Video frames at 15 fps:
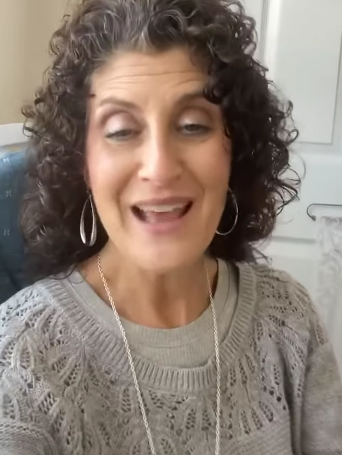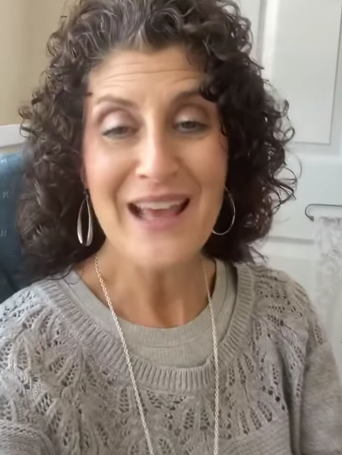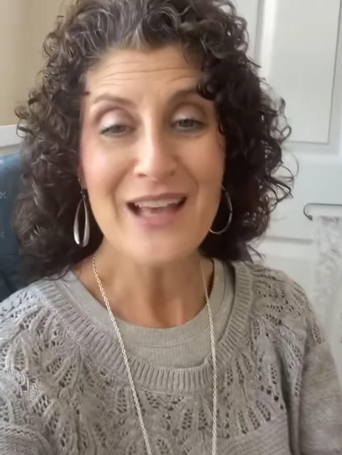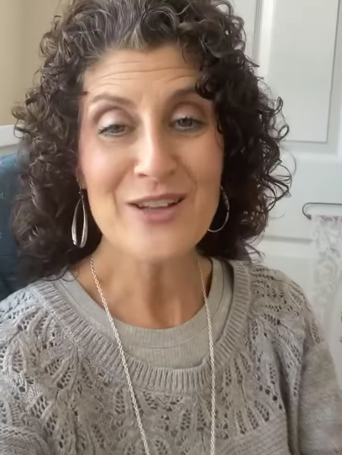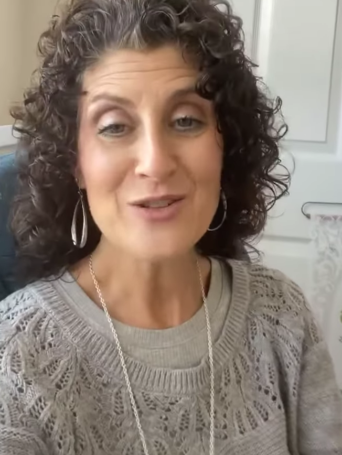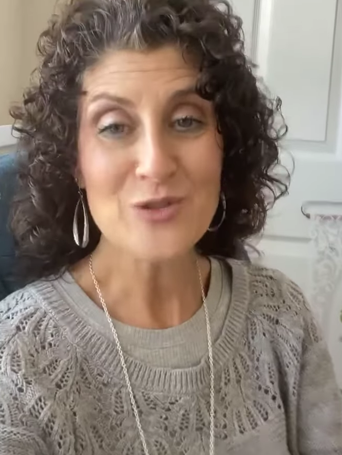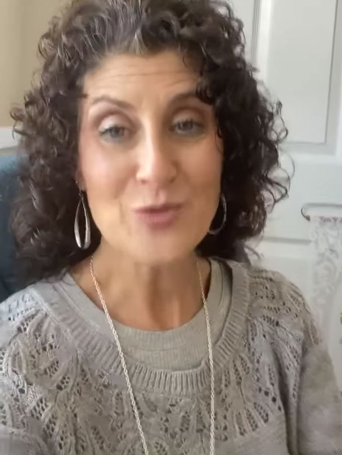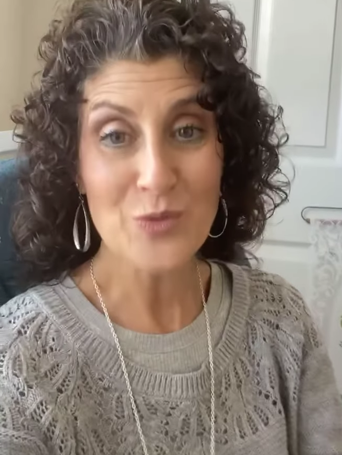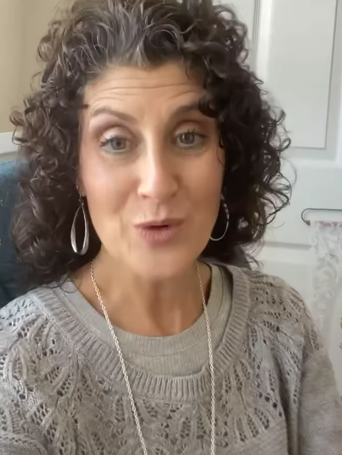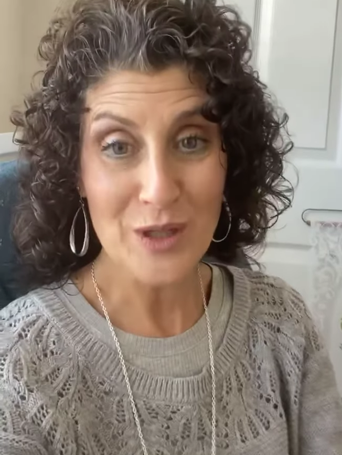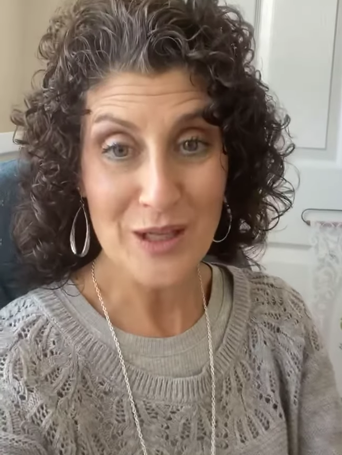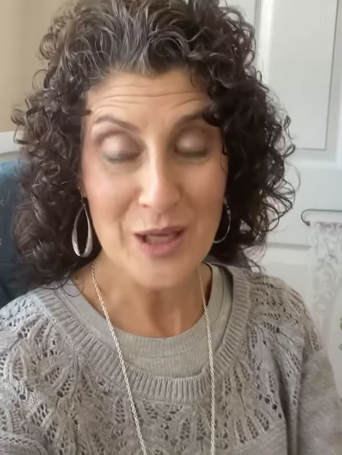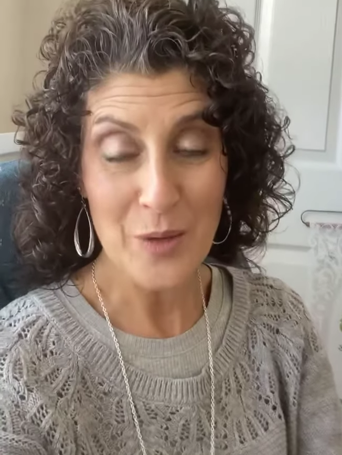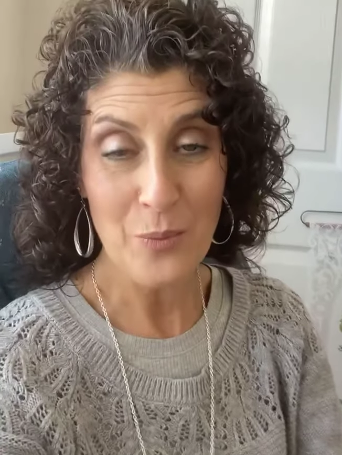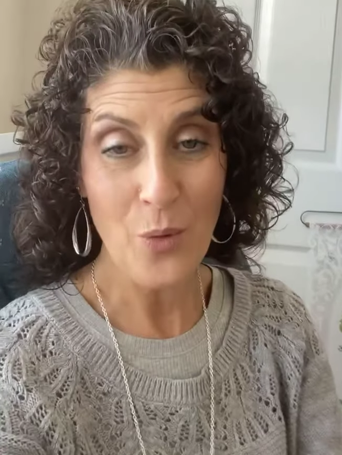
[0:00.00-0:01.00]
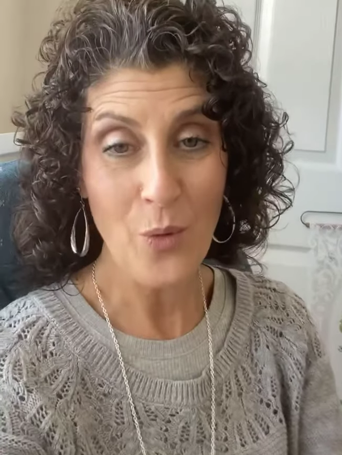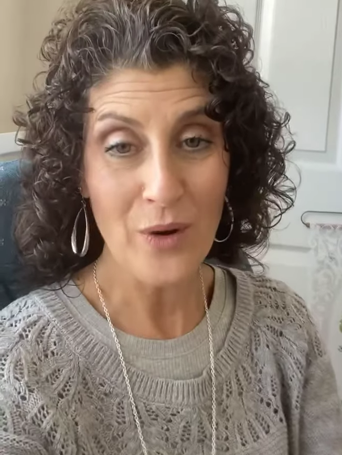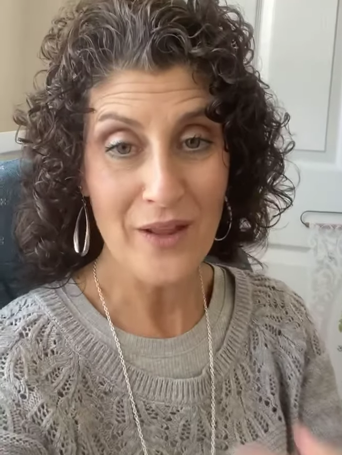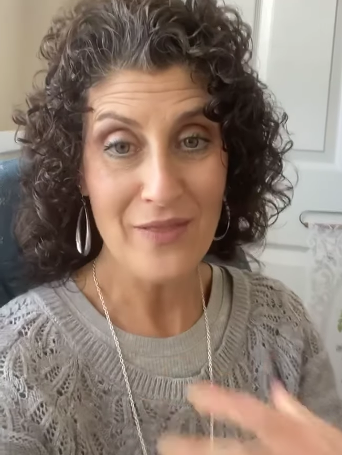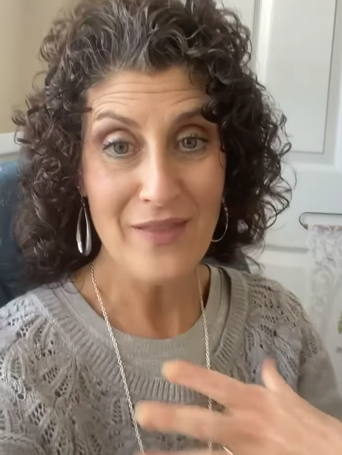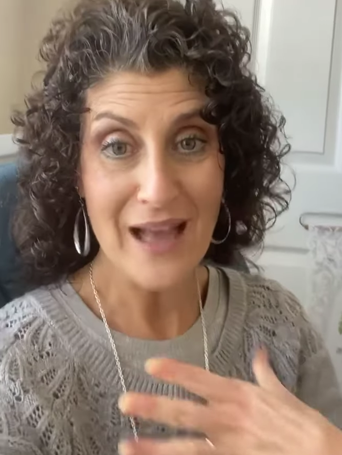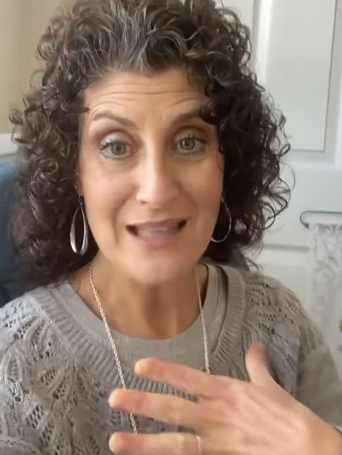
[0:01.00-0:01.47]
It's really
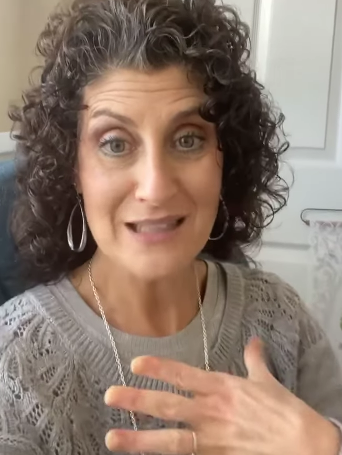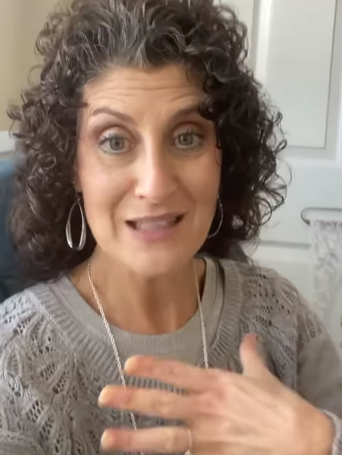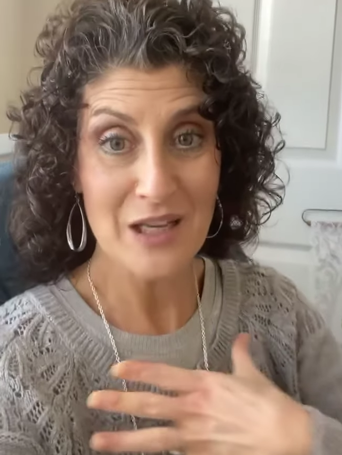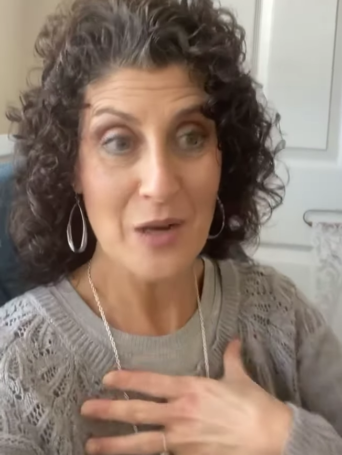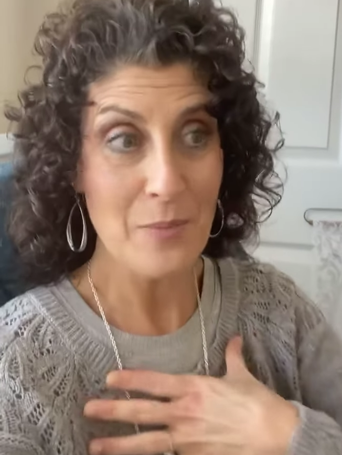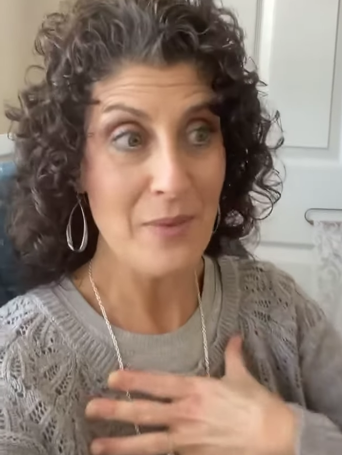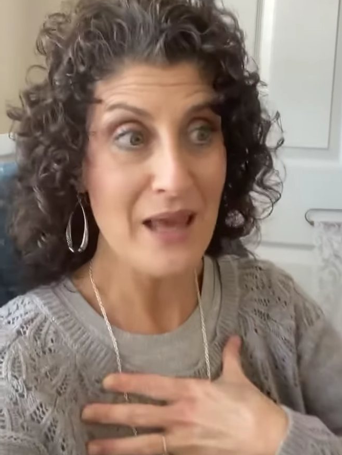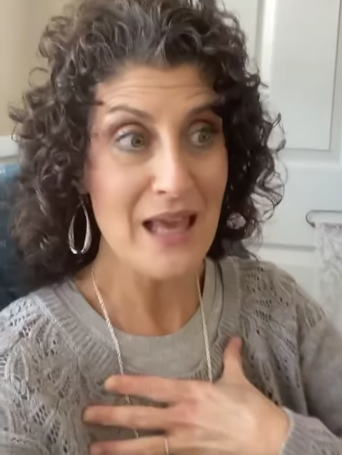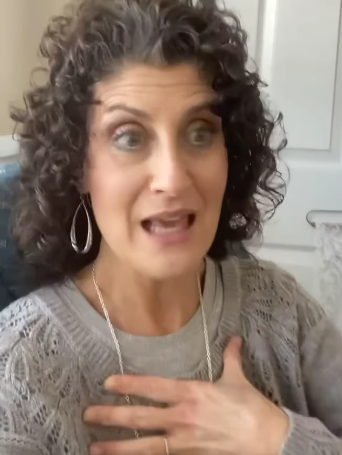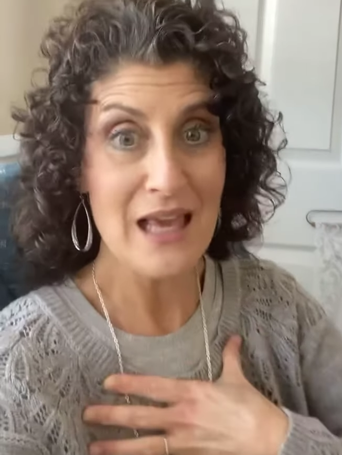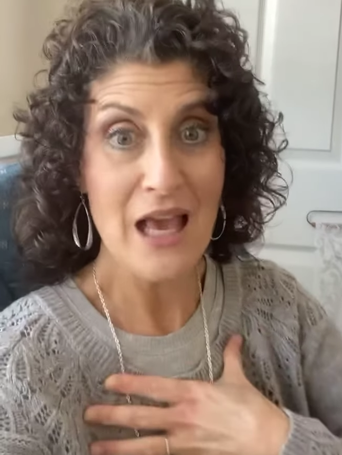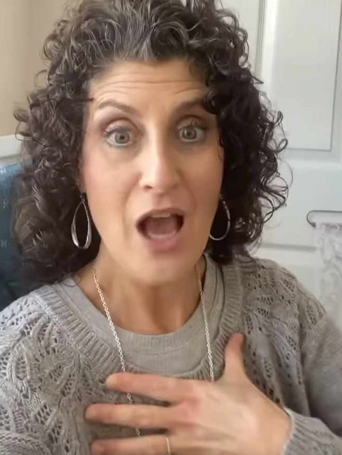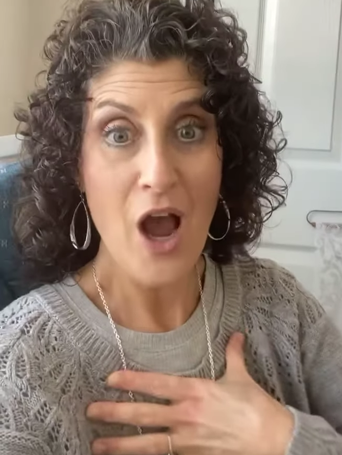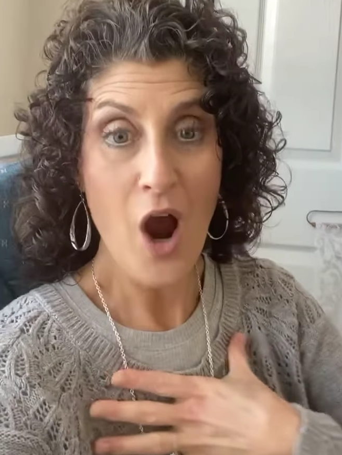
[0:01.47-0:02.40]
important. That's going to be